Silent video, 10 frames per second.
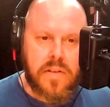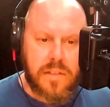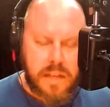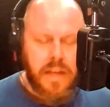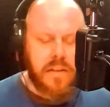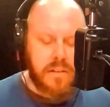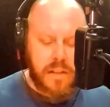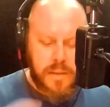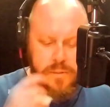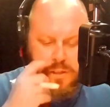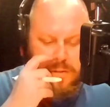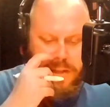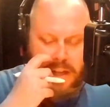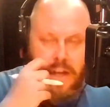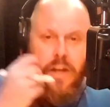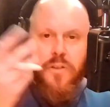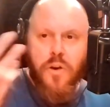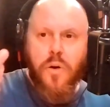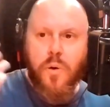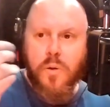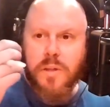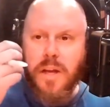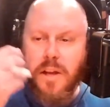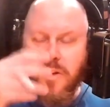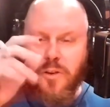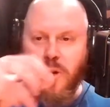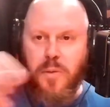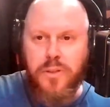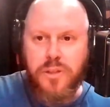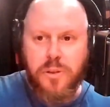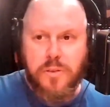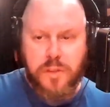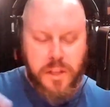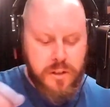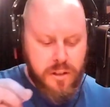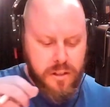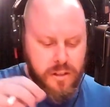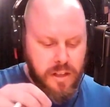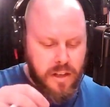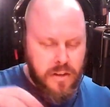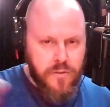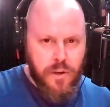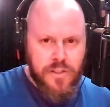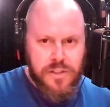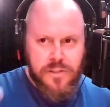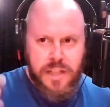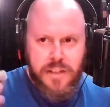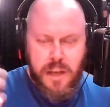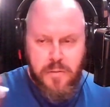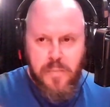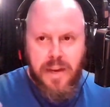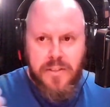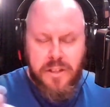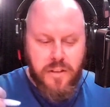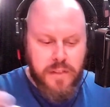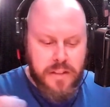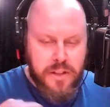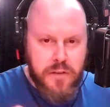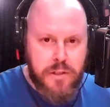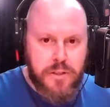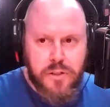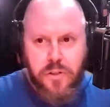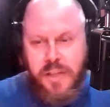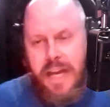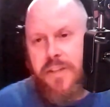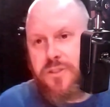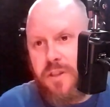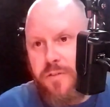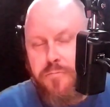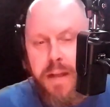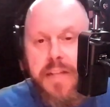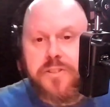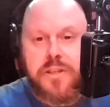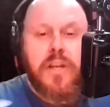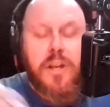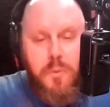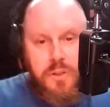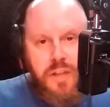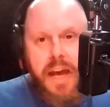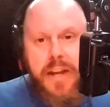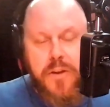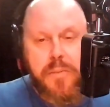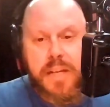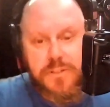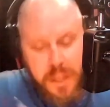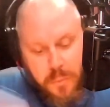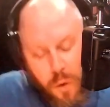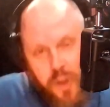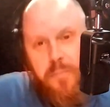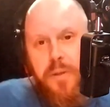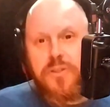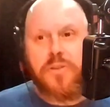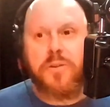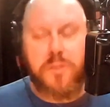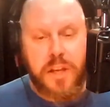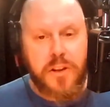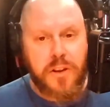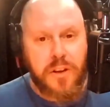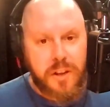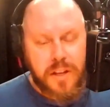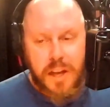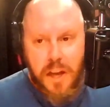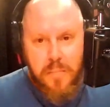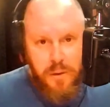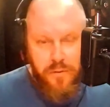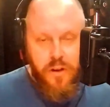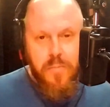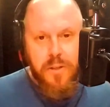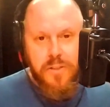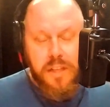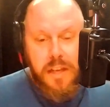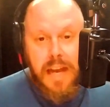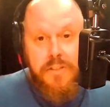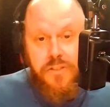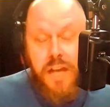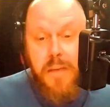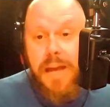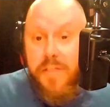Yeah, absolutely. The whole no musical theater voices, I'm reminded of like the original cast of Rent was hired because they weren't musical theater performers at the time.